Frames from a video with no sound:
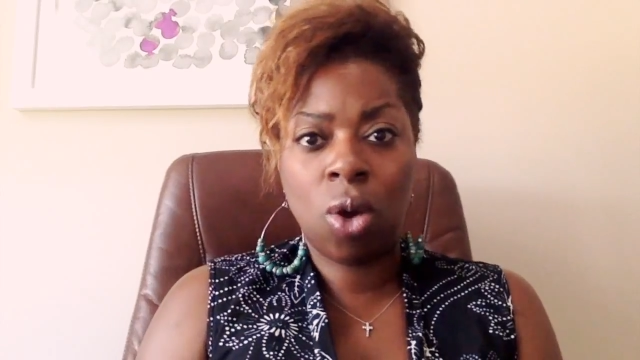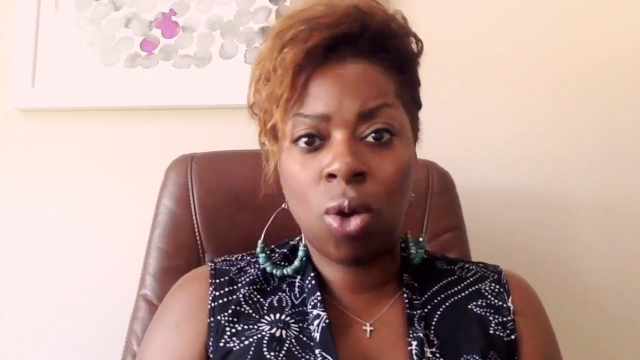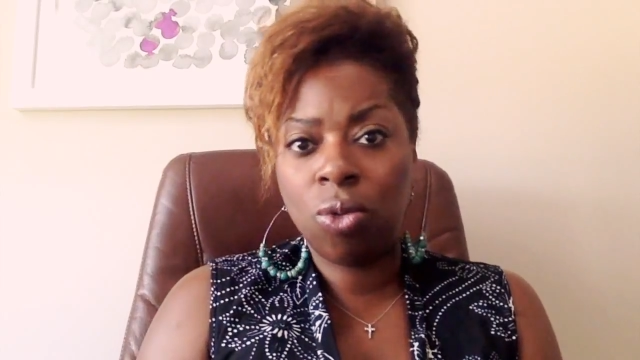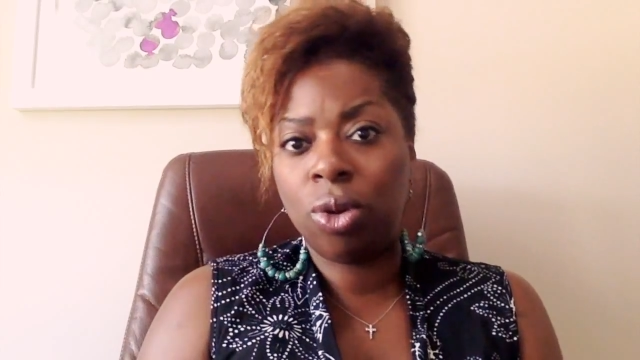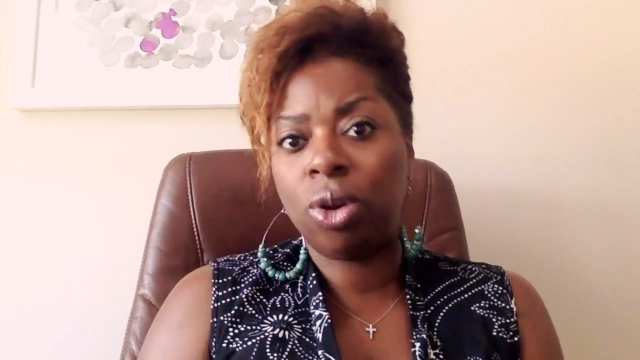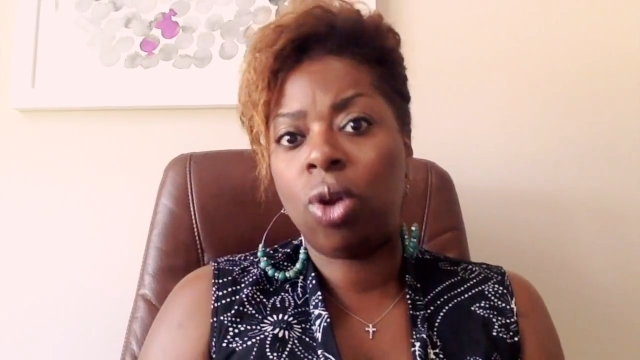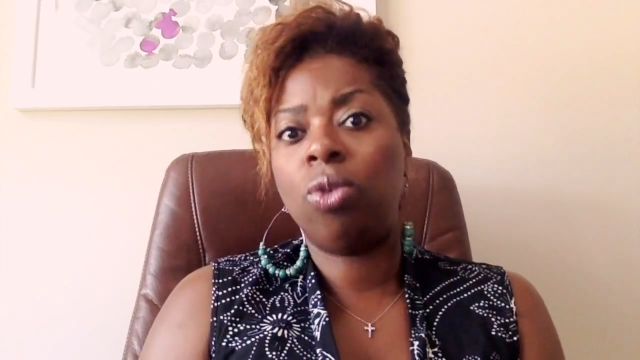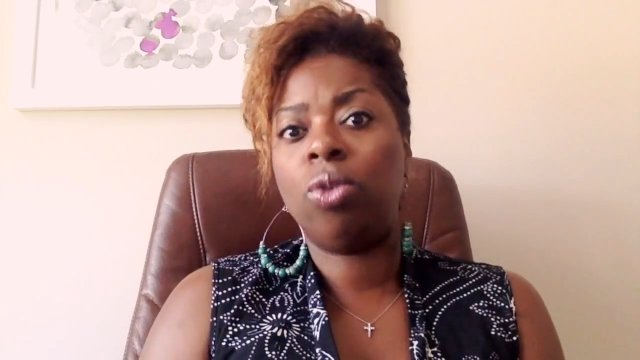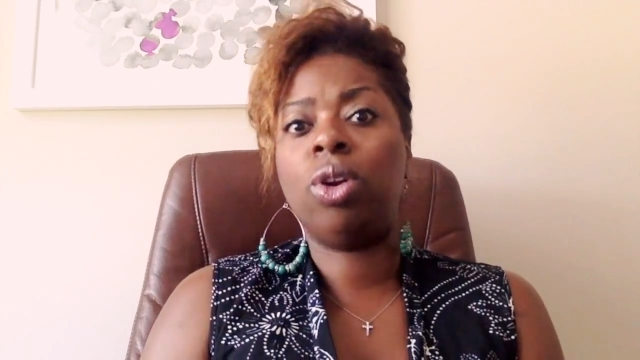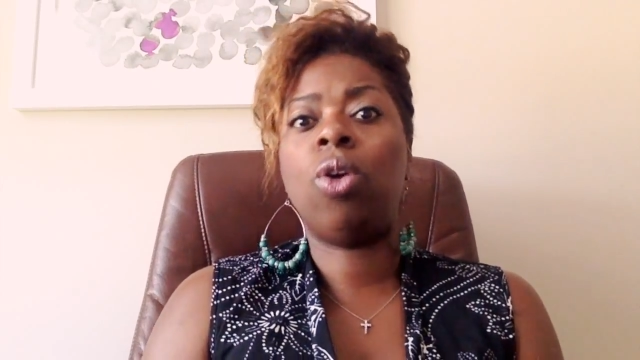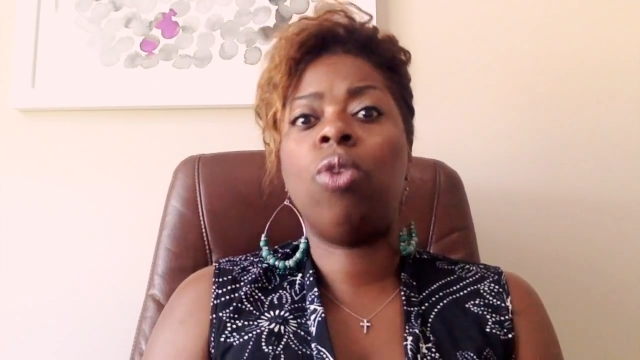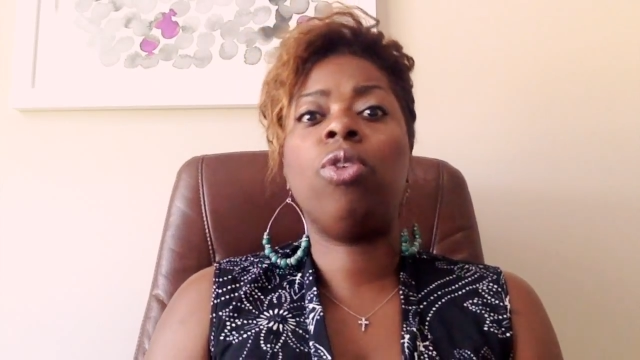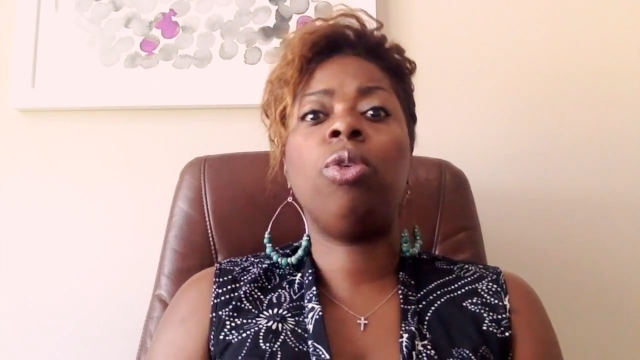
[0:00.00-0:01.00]
over and over
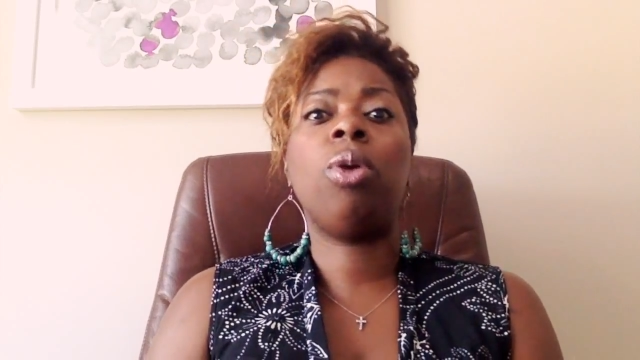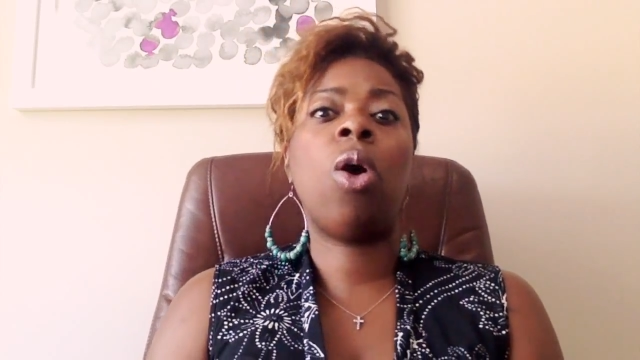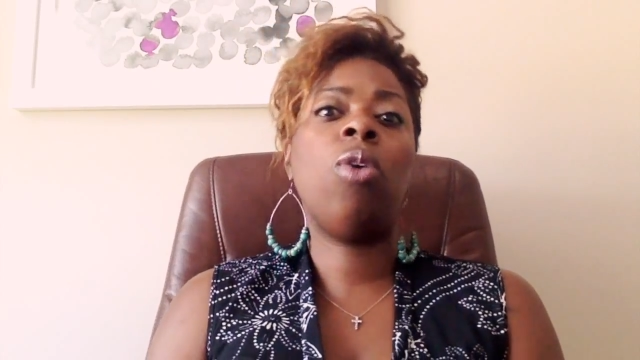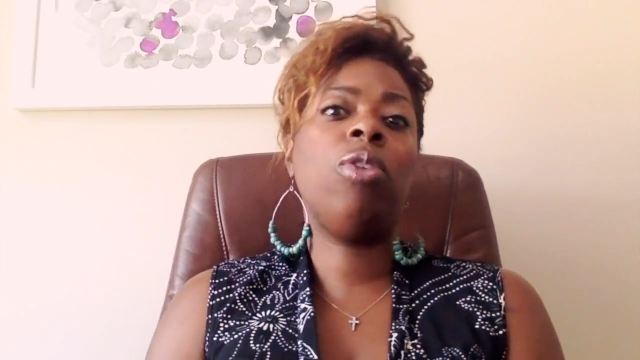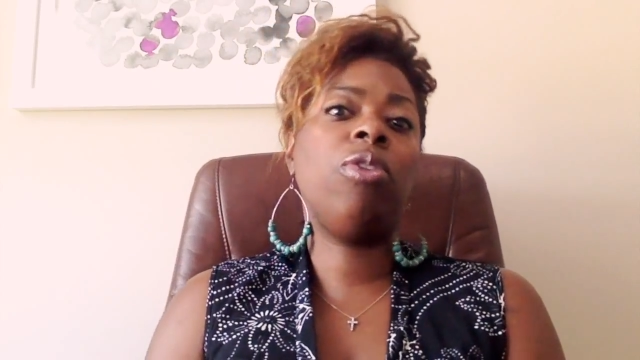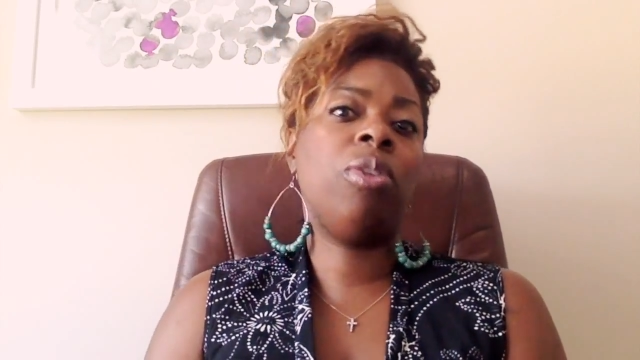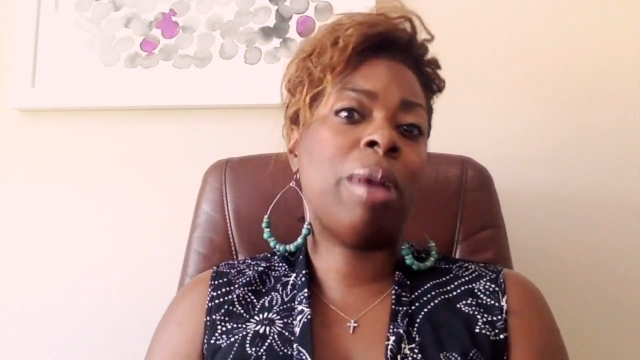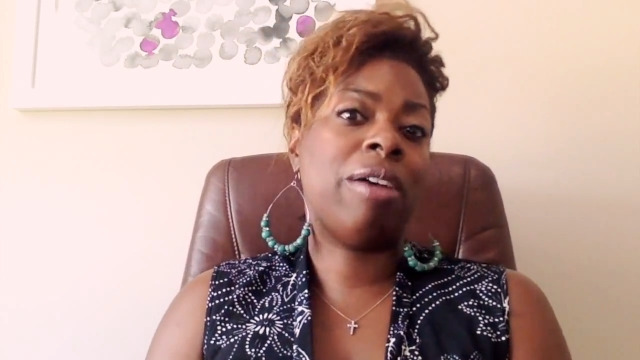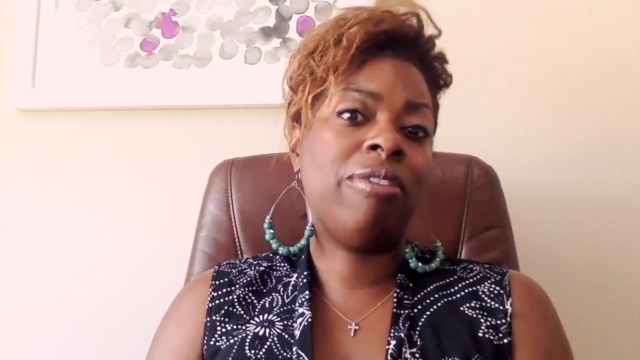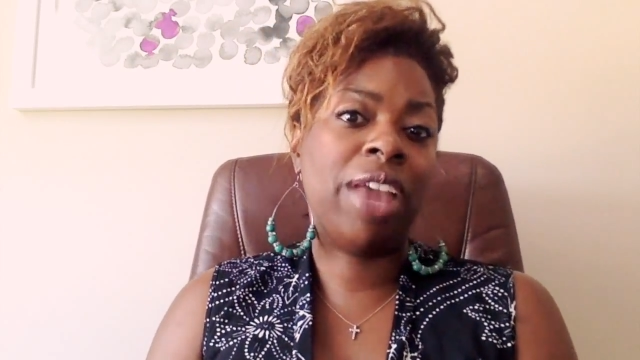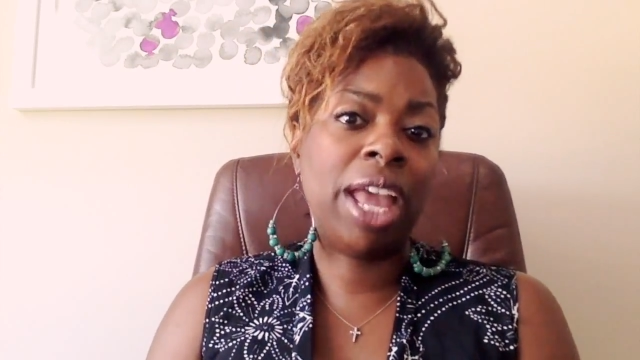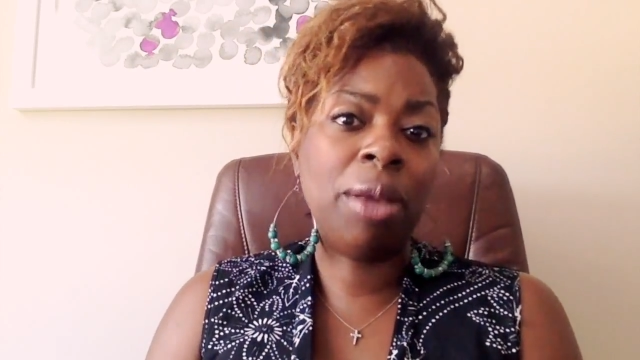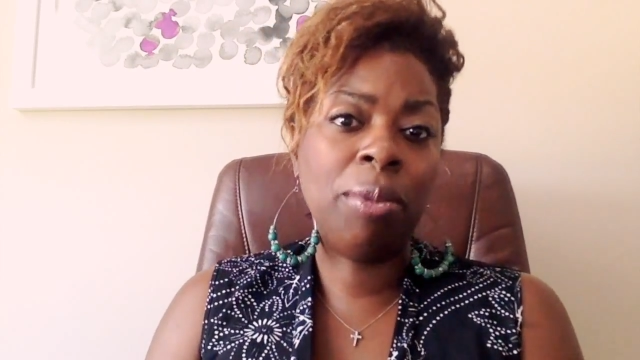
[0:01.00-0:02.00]
and over for my
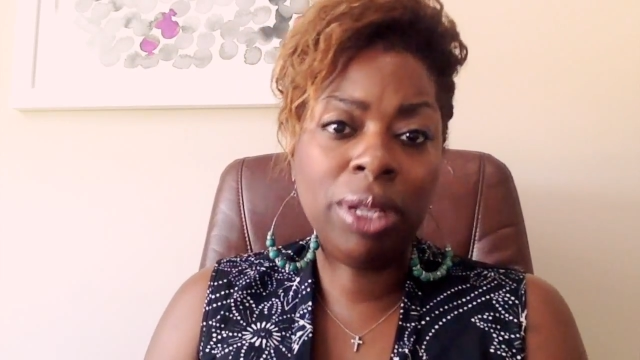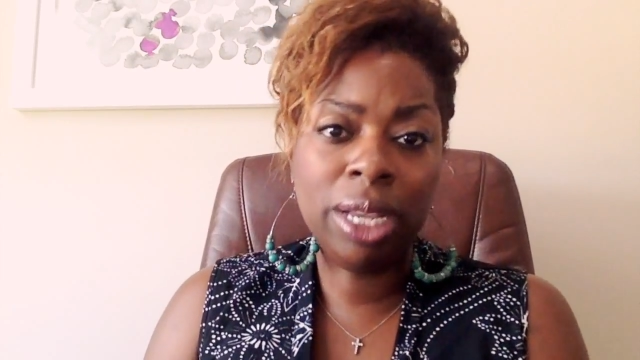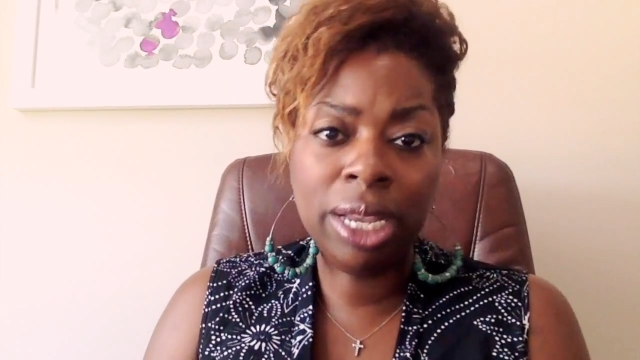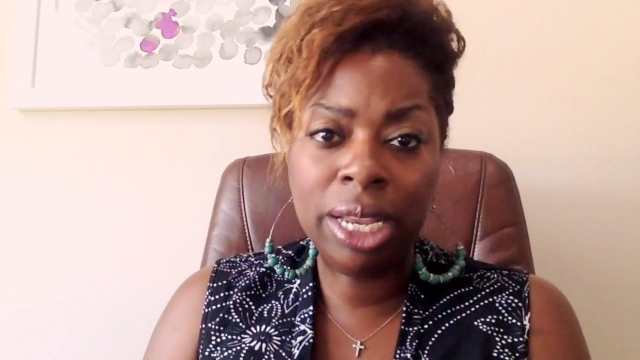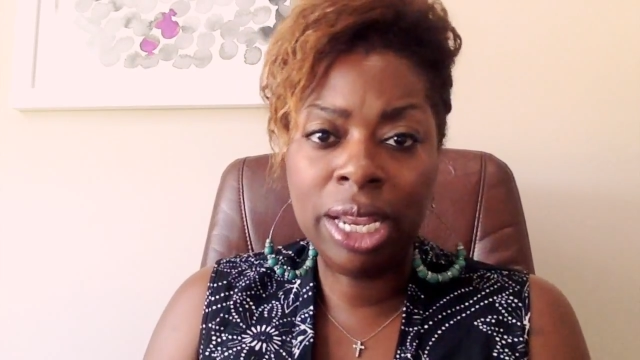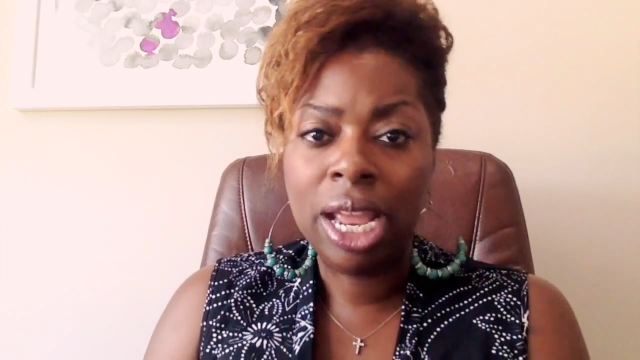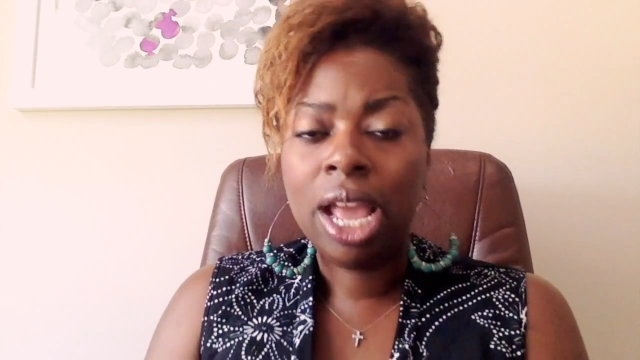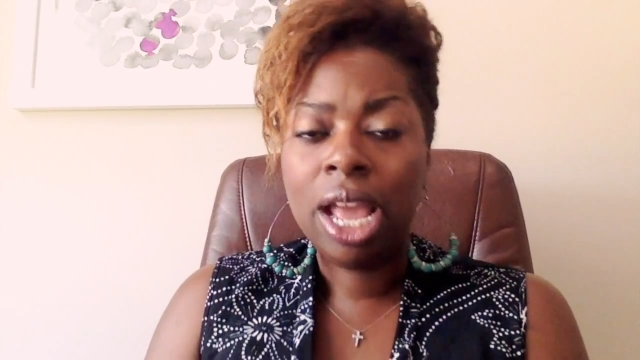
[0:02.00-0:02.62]
family.